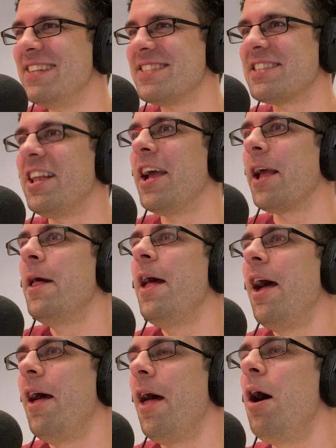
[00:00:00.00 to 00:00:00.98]
just like,
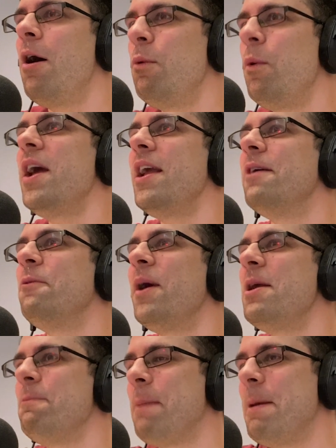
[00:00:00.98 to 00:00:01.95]
oh wait,
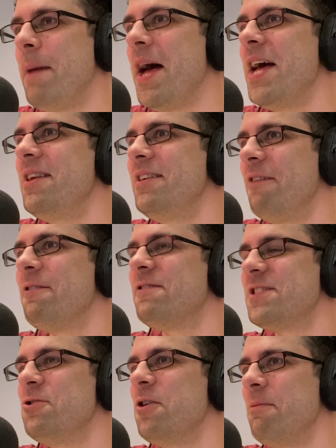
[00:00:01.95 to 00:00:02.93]
bin man,
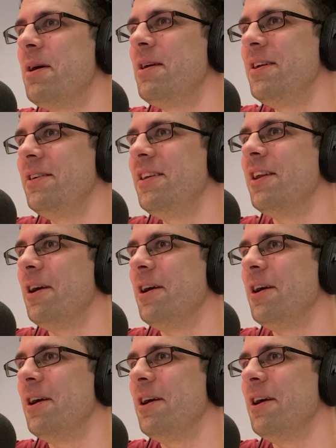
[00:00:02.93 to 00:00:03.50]
I've still got my, you